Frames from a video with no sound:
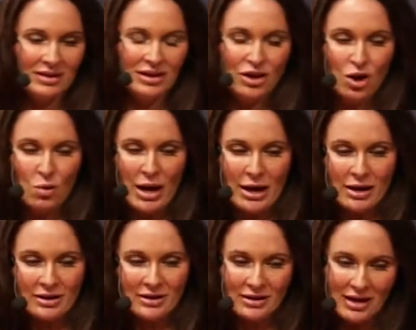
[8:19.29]

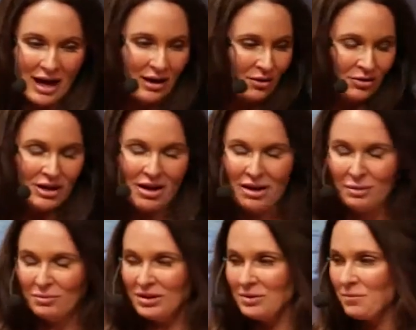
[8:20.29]
and at other
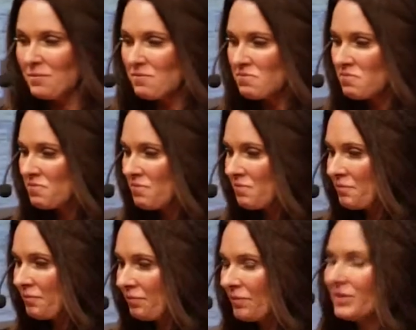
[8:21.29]
times,
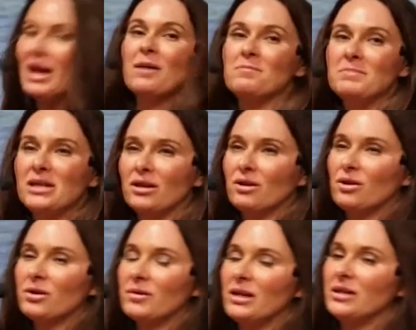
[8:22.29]
that
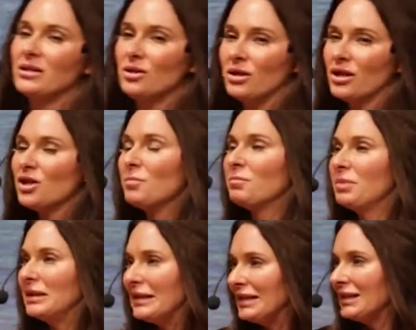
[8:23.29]
mirror is going to
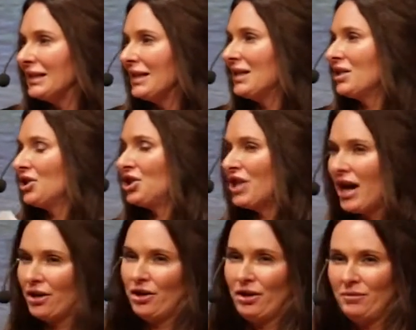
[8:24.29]
completely
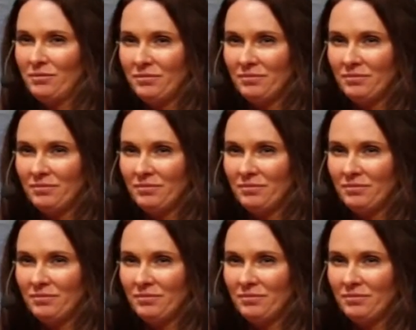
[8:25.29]
shatter.